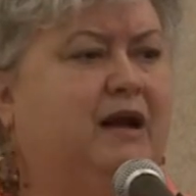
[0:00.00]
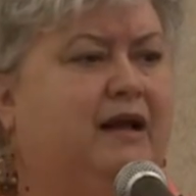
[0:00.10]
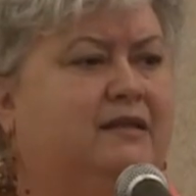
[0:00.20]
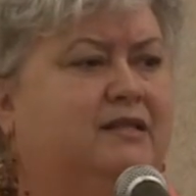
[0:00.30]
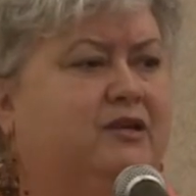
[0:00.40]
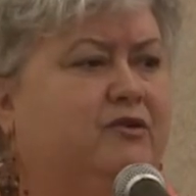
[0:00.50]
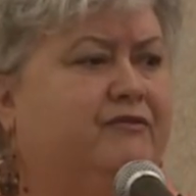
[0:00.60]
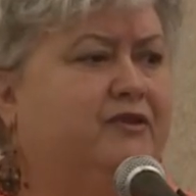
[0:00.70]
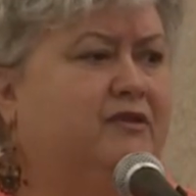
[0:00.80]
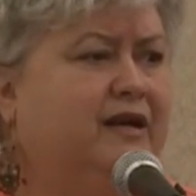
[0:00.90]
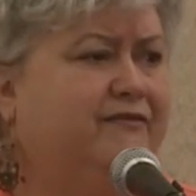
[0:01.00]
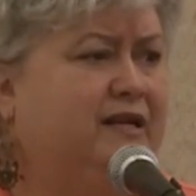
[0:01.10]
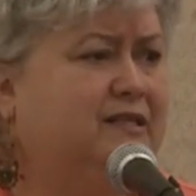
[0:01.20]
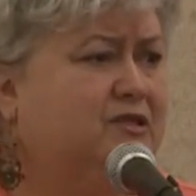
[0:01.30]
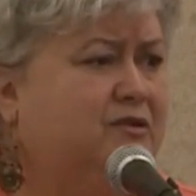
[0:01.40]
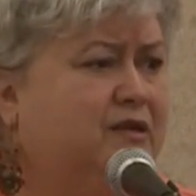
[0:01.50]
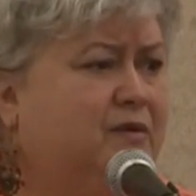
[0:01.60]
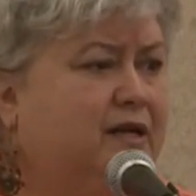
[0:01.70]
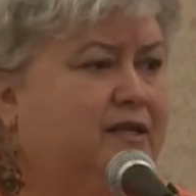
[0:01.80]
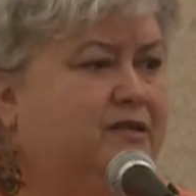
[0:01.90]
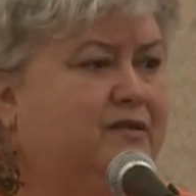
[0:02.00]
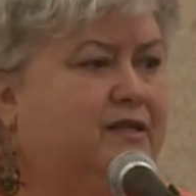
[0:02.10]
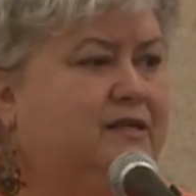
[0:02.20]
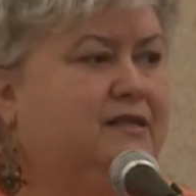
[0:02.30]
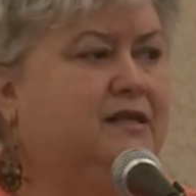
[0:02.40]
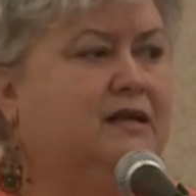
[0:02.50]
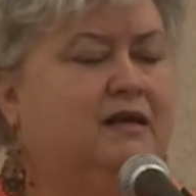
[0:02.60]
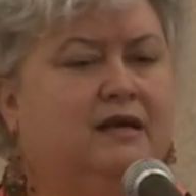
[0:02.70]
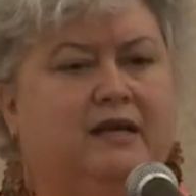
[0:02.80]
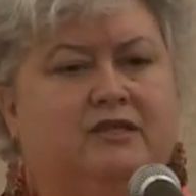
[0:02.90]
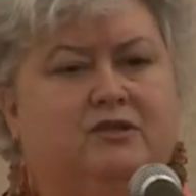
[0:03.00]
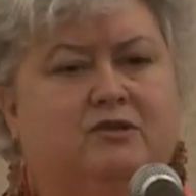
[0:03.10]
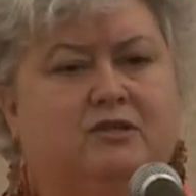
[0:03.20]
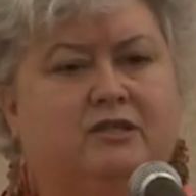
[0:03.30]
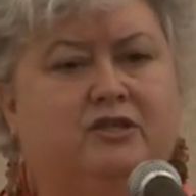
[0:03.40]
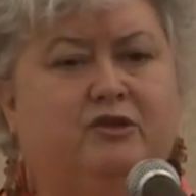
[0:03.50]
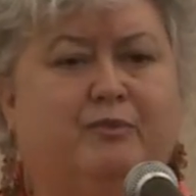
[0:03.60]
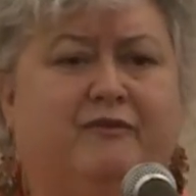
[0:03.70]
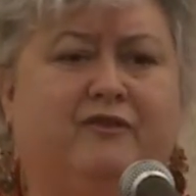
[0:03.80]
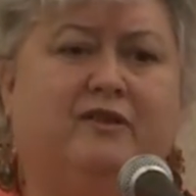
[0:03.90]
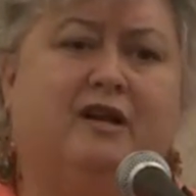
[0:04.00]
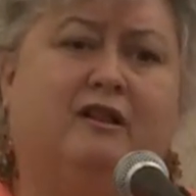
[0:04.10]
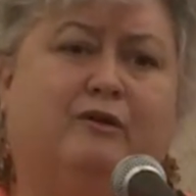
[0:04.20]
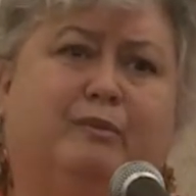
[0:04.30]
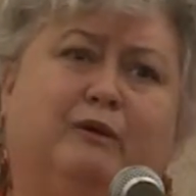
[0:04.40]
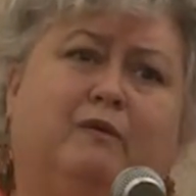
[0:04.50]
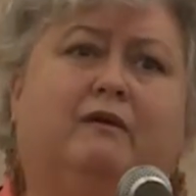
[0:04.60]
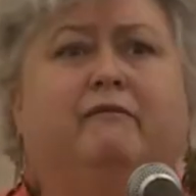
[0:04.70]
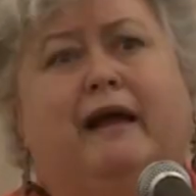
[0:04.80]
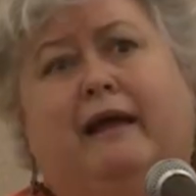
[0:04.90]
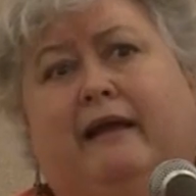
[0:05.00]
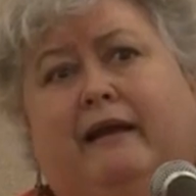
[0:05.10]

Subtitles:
not asking you for your life history when I do these. It's usually, do you prefer the color blue or red?